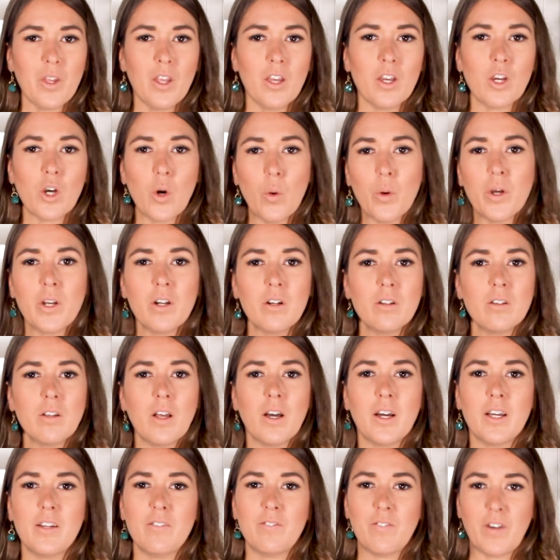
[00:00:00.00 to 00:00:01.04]
going
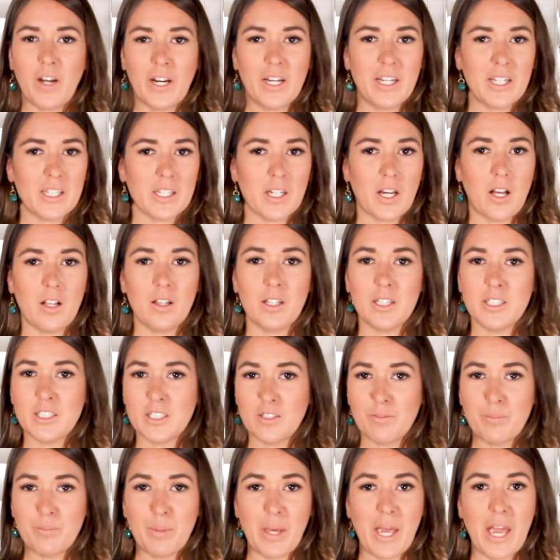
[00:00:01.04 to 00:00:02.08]
online, finding a
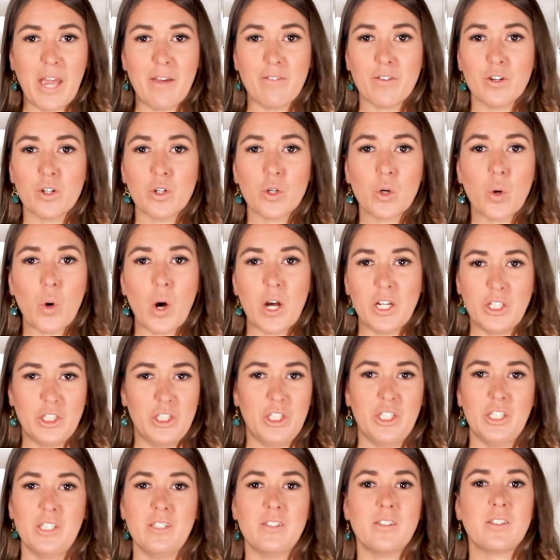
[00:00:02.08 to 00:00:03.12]
list of behavioral
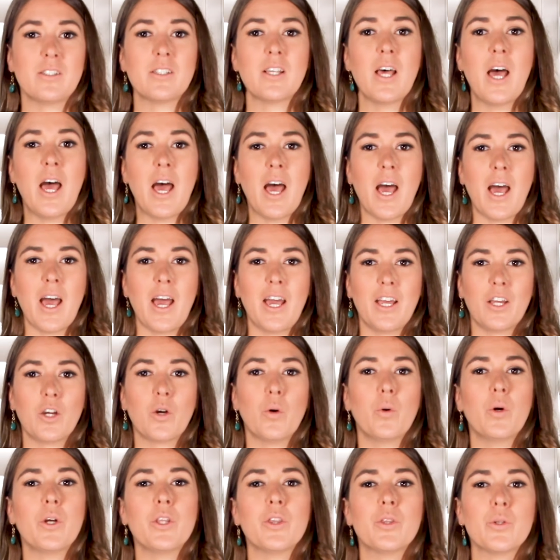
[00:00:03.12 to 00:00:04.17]
questions, and
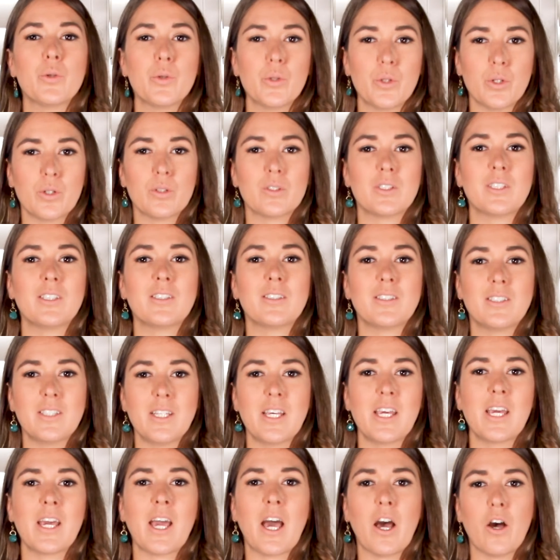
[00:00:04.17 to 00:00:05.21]
going through those and
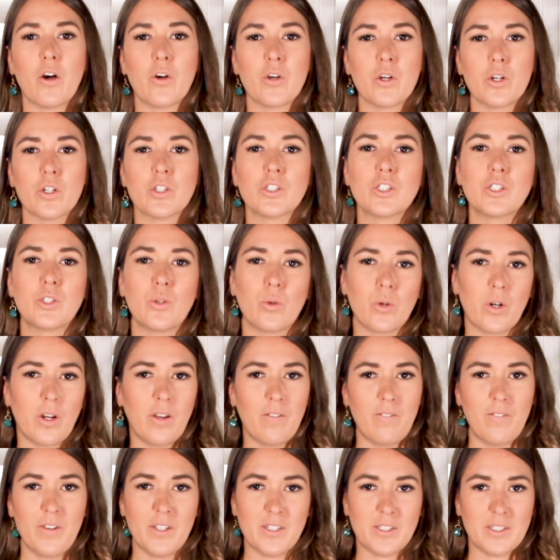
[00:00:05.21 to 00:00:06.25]
seeing how your story
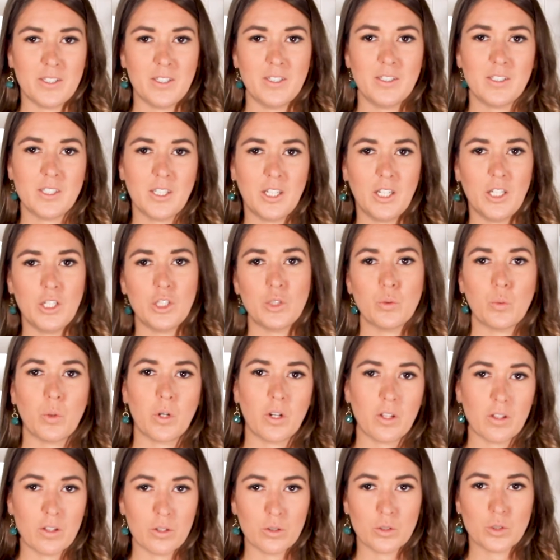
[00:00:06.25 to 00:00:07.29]
fits into each one
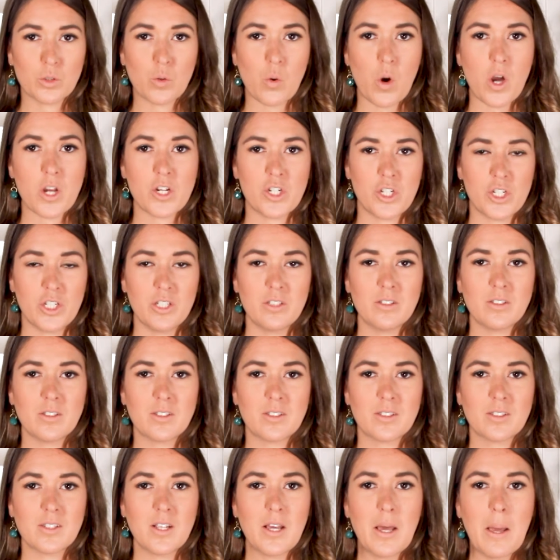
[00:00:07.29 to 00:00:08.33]
of those
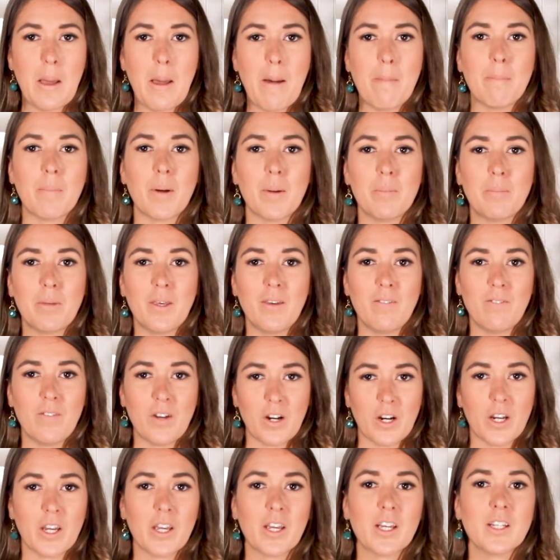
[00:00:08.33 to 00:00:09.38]
questions. But be
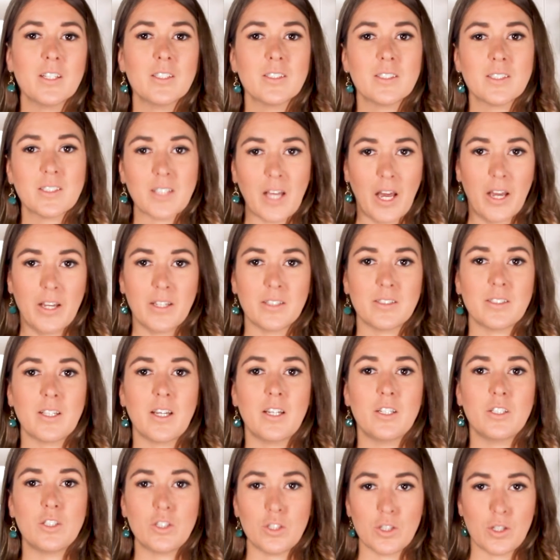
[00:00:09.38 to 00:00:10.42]
very concise
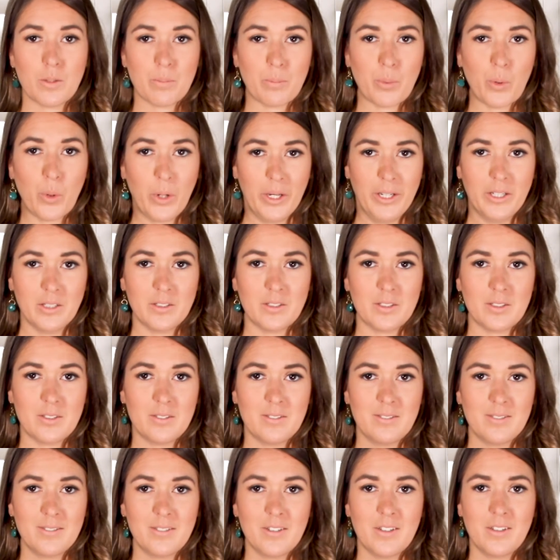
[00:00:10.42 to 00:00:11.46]
and to the point.
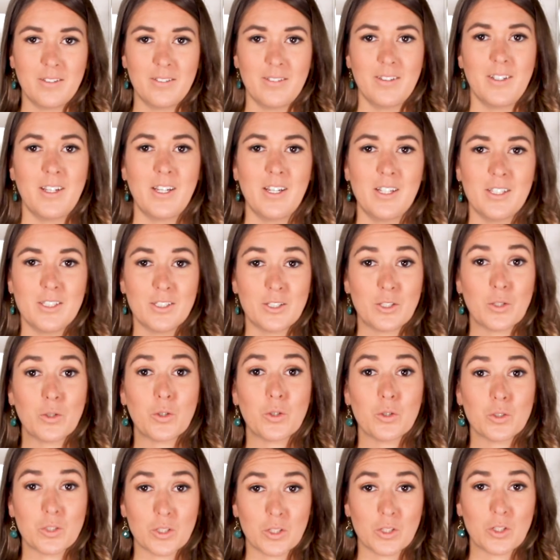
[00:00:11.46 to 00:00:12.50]
So
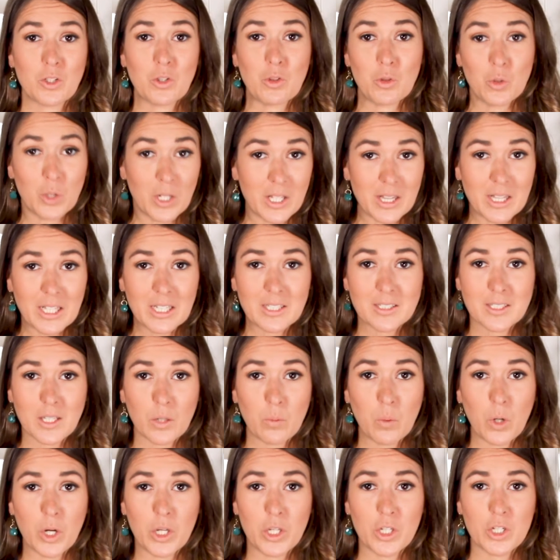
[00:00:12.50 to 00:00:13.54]
those are the 3 things I
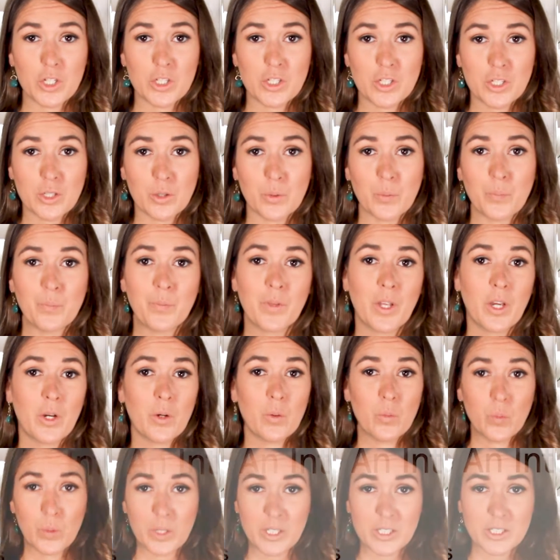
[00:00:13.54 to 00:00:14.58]
want you to do.
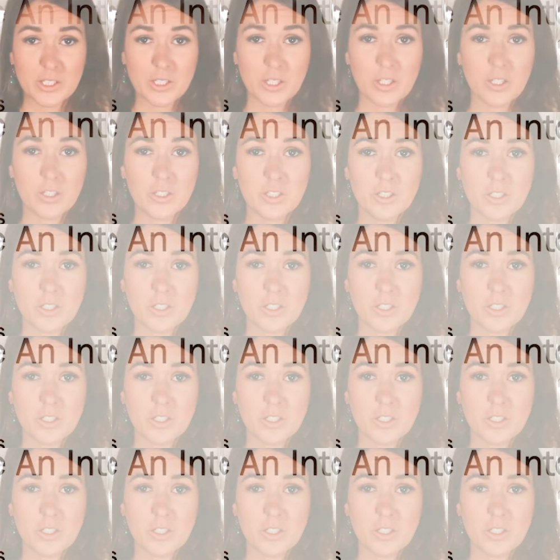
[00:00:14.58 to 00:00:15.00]
Research,